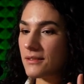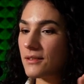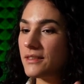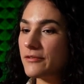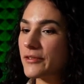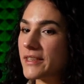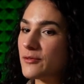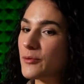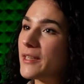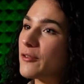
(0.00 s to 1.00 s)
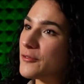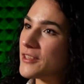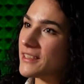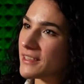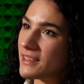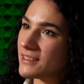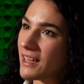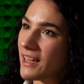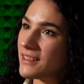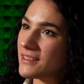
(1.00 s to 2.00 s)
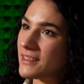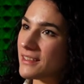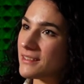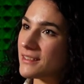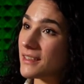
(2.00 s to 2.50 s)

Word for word: the different way of thinking that it